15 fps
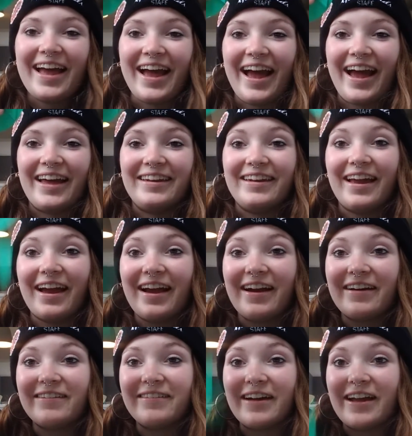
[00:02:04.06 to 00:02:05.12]
And
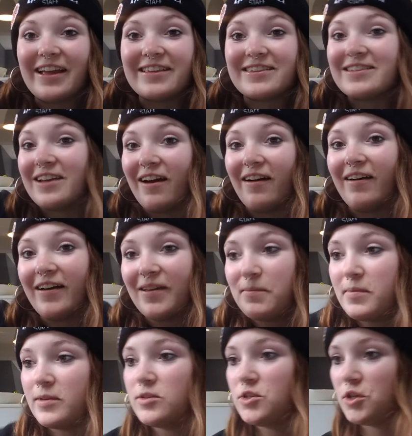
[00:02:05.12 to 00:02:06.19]
now it's
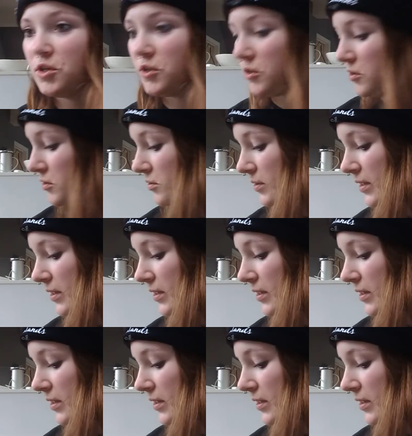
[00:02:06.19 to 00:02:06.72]
time to